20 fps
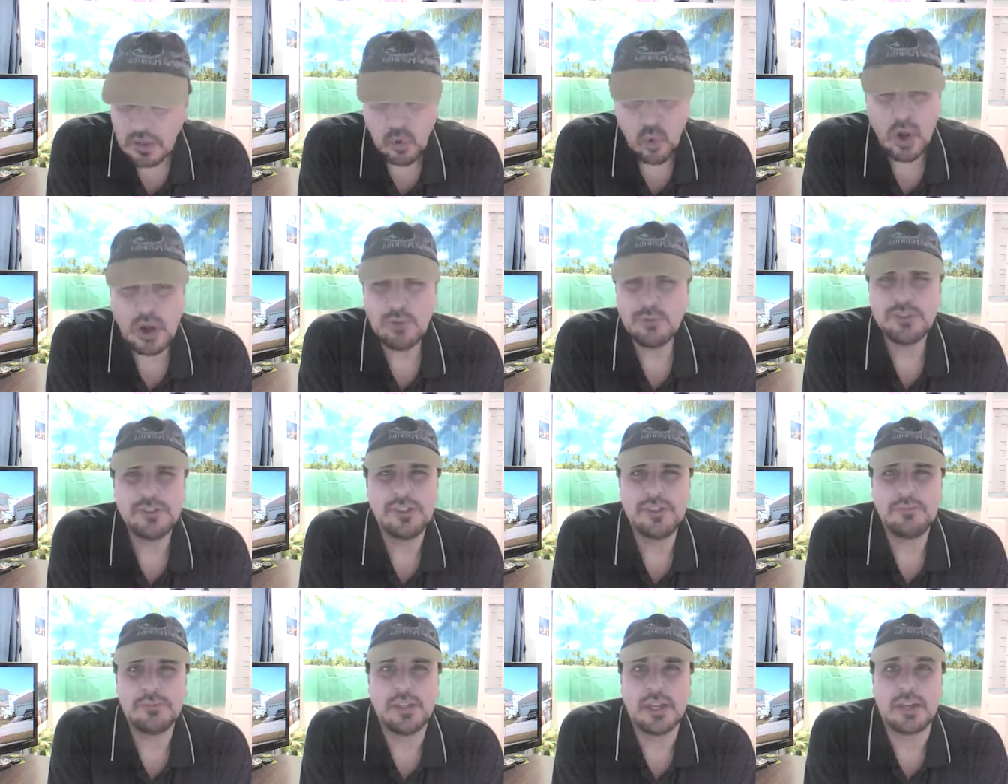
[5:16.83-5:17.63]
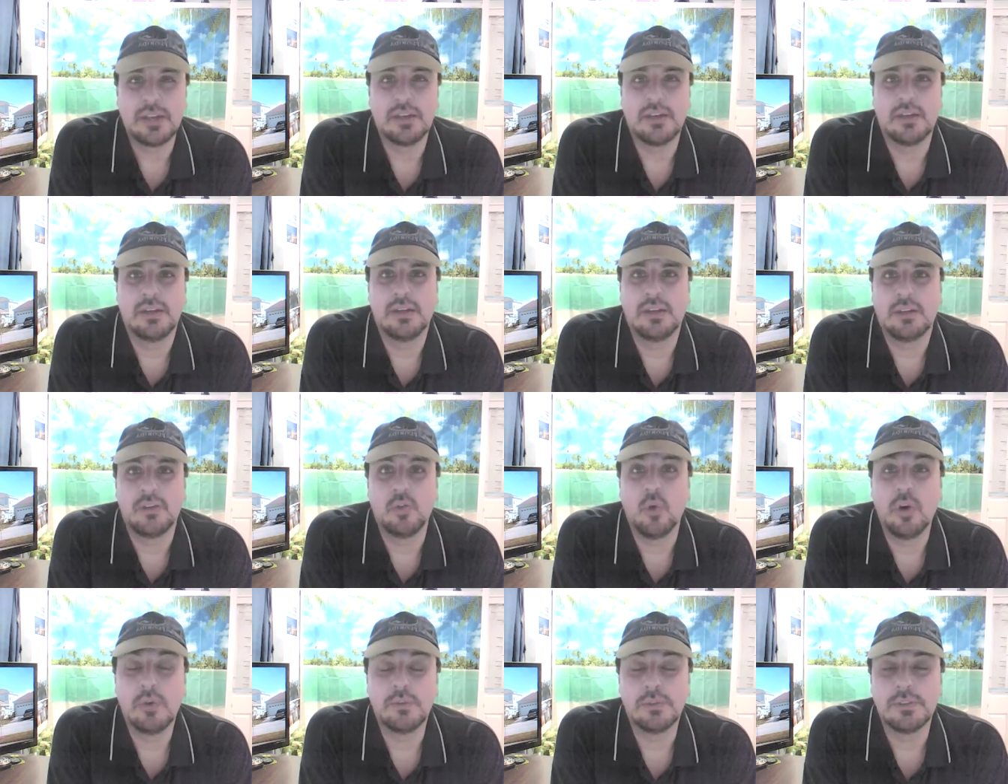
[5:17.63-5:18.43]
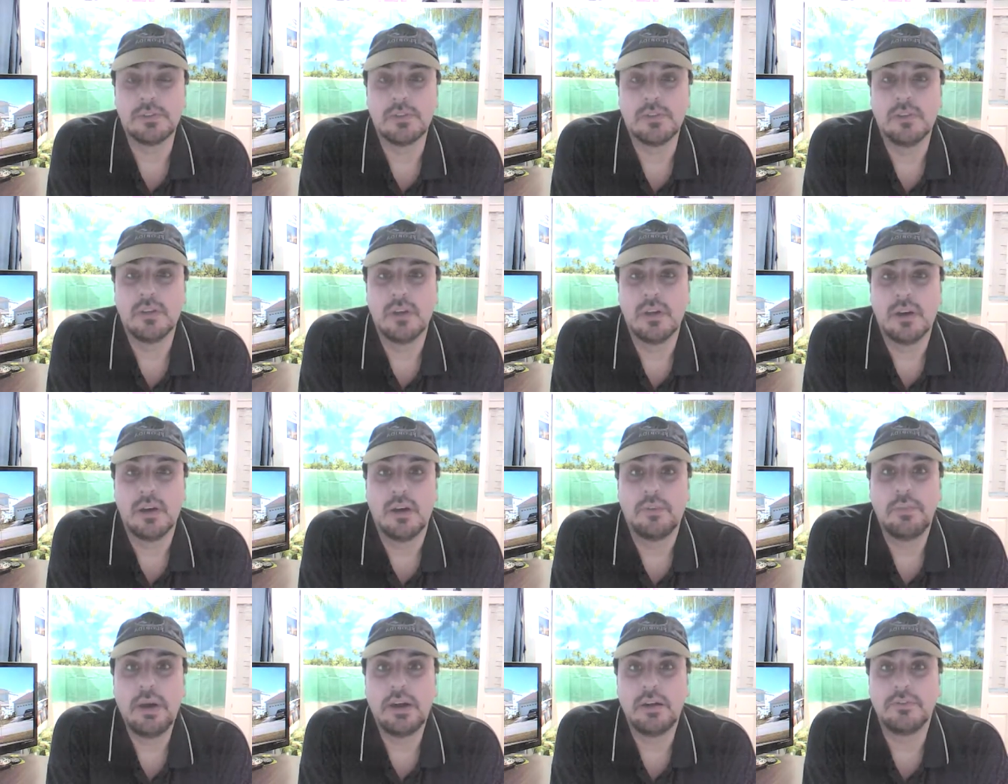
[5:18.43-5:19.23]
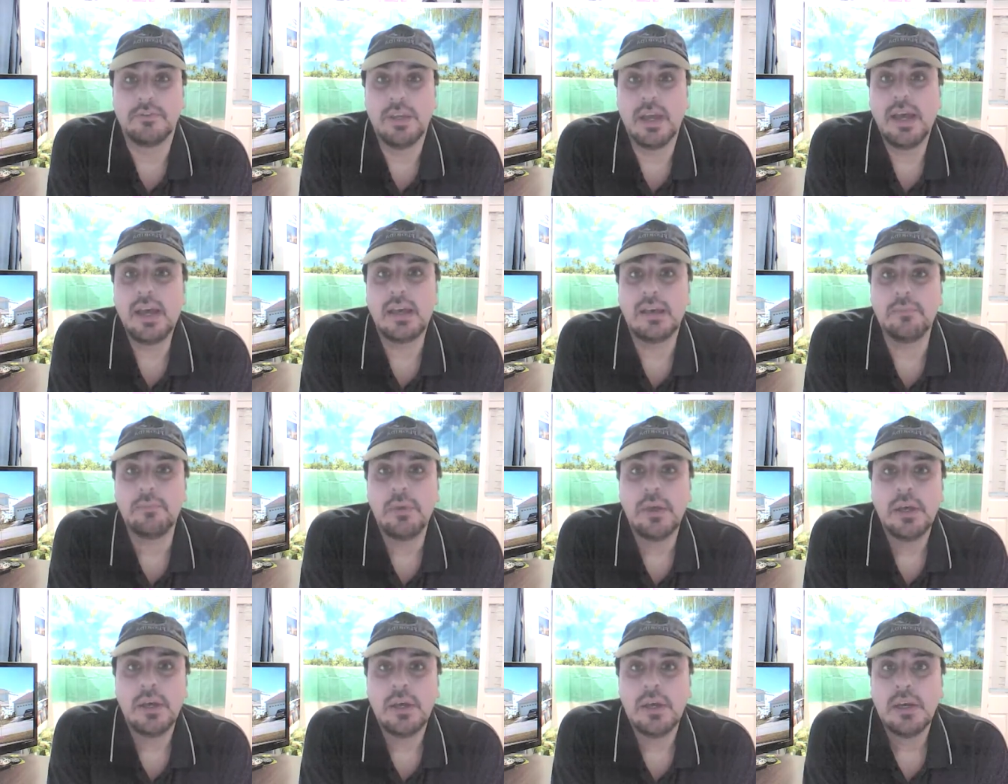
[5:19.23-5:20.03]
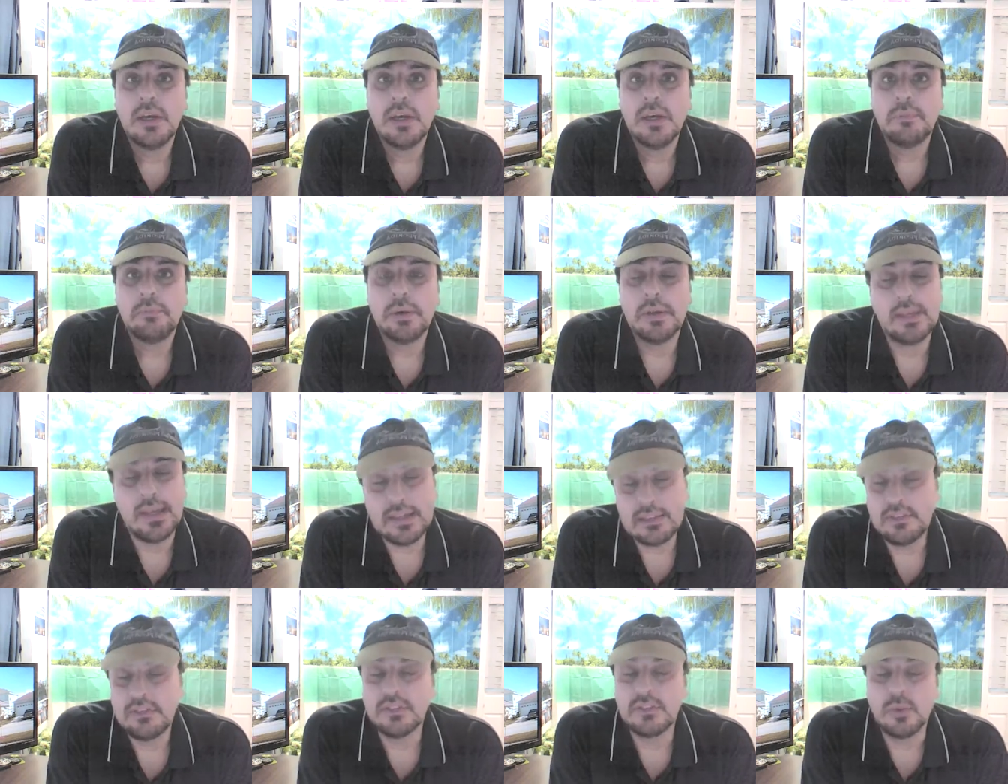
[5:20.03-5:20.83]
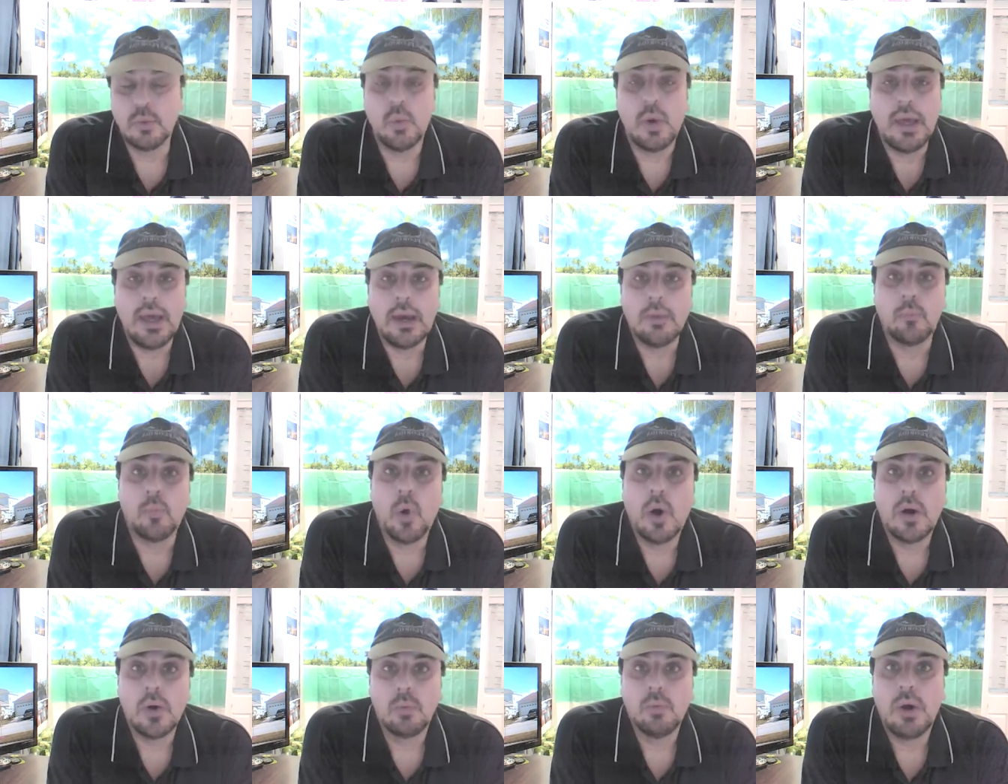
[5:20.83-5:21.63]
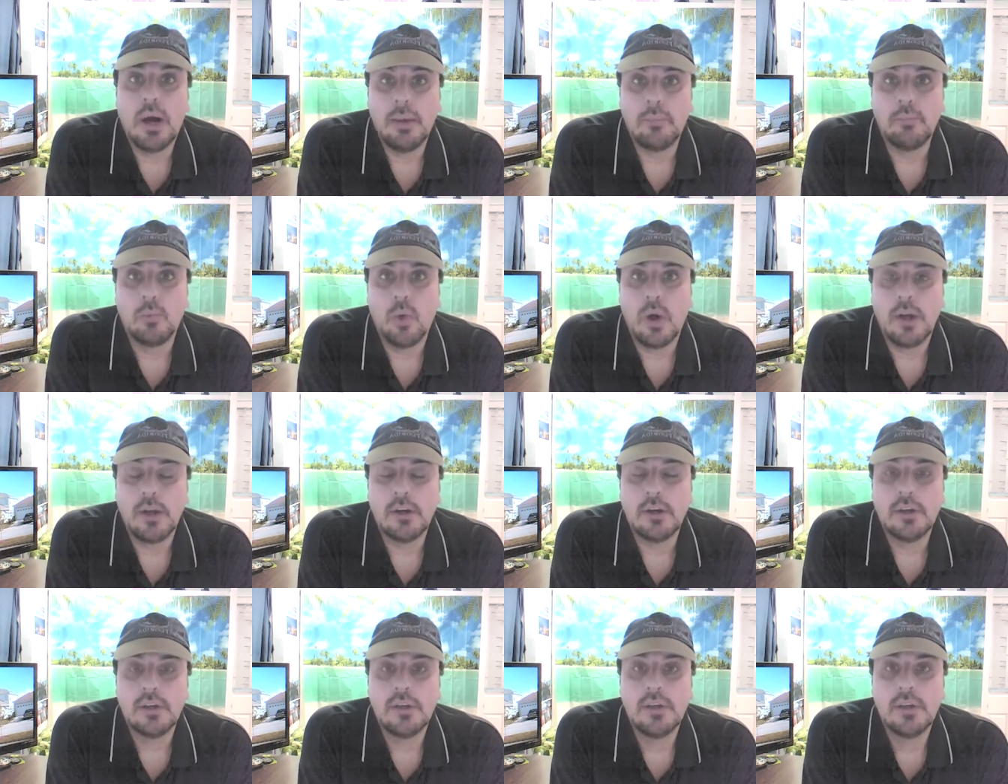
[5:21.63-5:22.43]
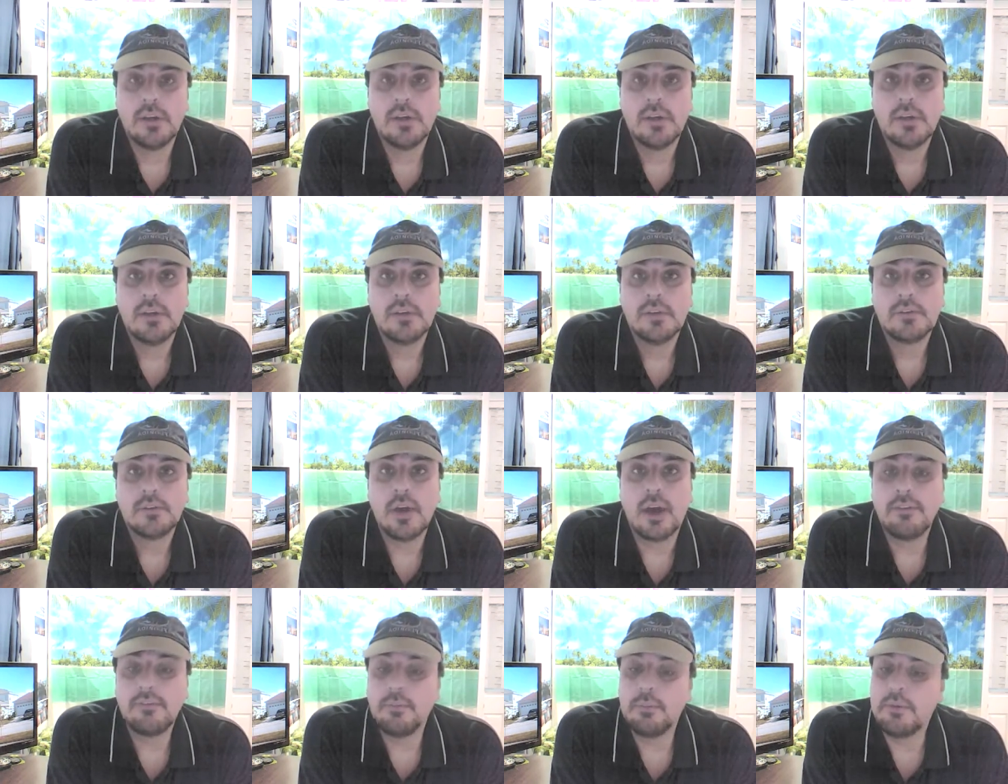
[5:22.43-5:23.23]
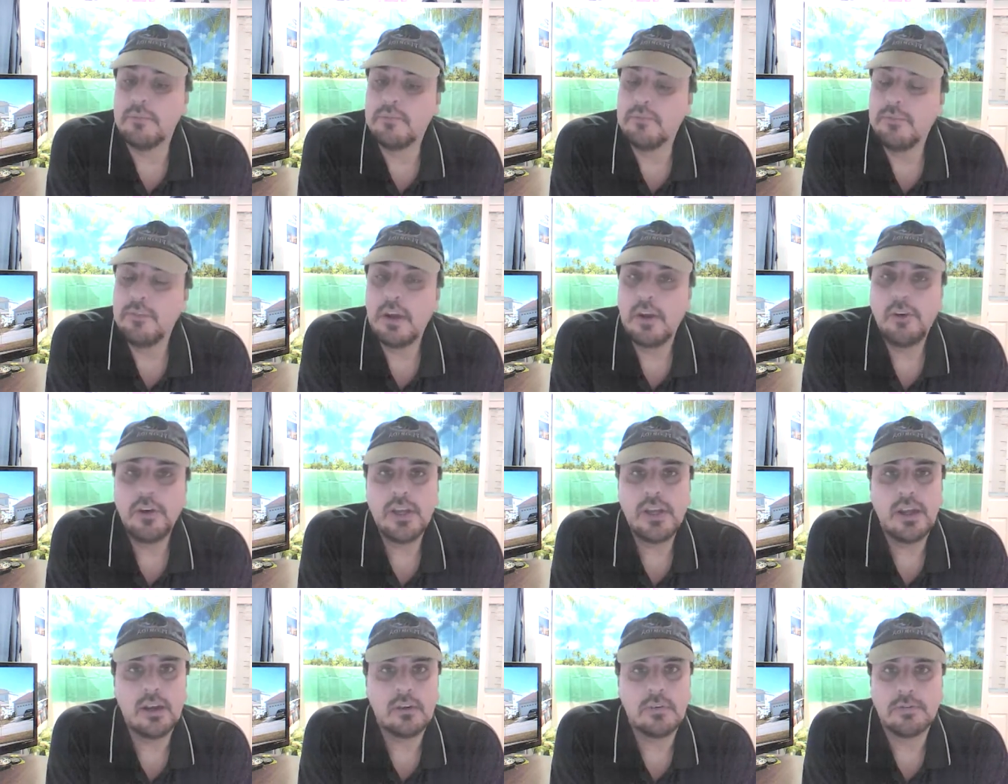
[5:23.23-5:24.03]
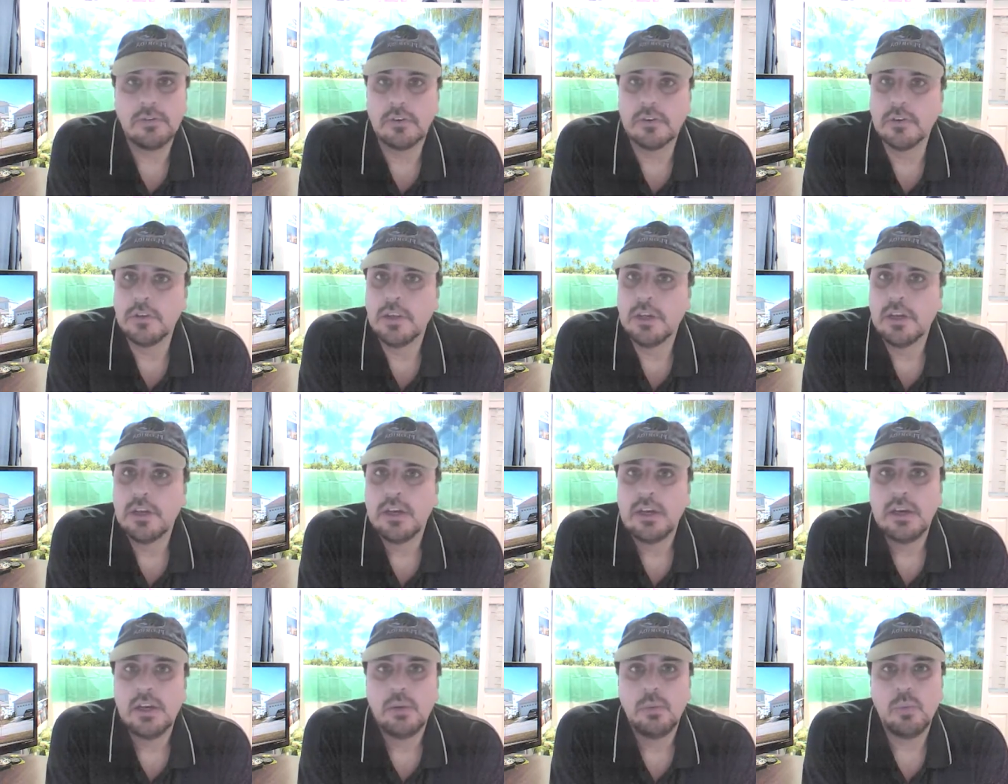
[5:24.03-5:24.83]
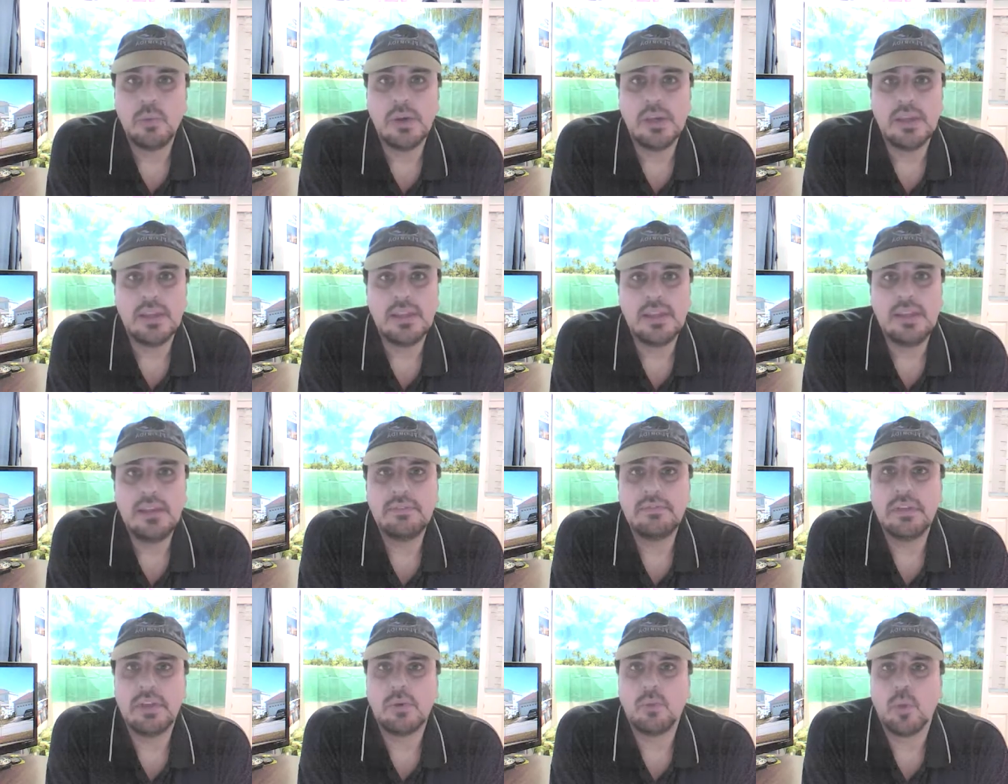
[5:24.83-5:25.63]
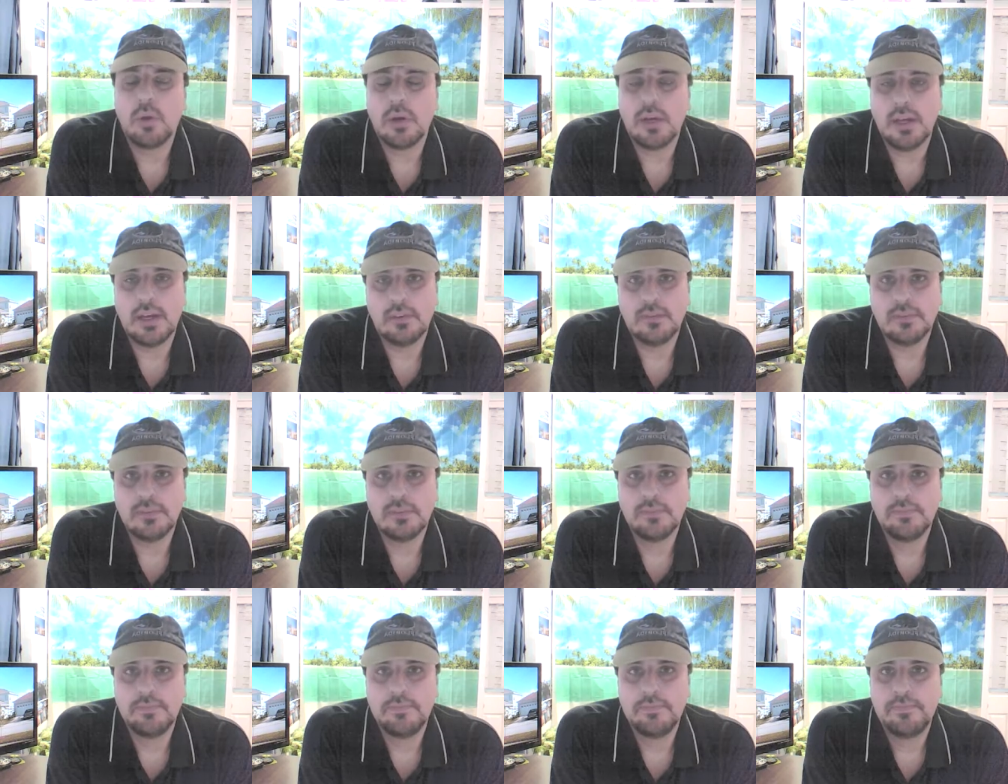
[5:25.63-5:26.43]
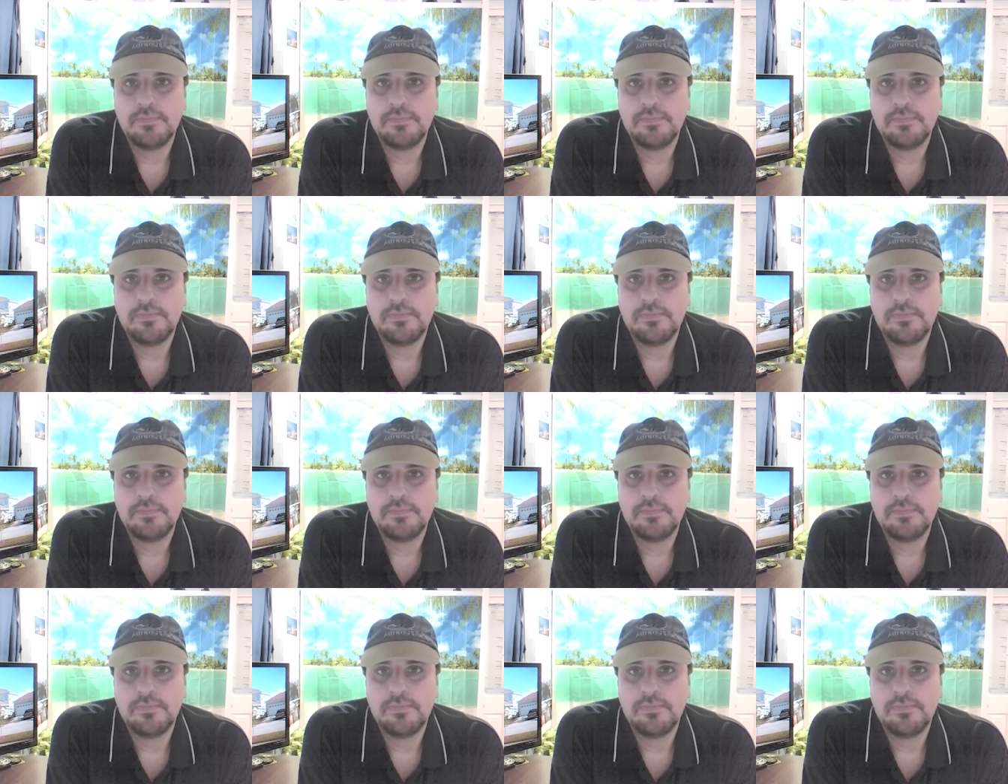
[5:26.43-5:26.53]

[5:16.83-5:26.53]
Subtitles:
2 hours seems like an enormous amount of time, but that's just the way I'm wired. So I have to be very careful with evening workouts.